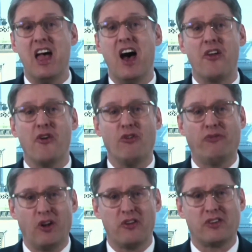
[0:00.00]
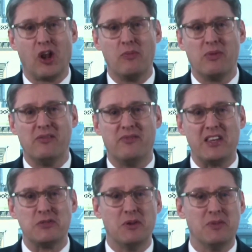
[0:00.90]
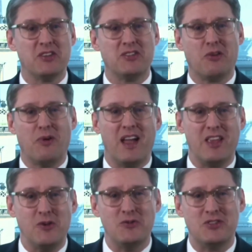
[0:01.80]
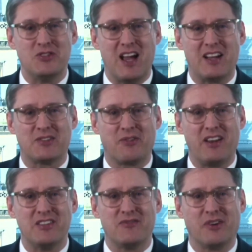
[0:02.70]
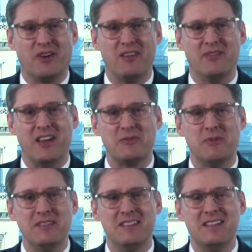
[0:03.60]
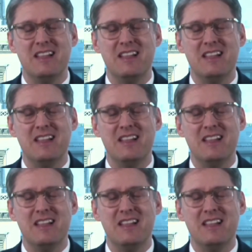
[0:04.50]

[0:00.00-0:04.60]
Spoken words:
an awful lot of global investment because of the way it uses tax credits for green investment.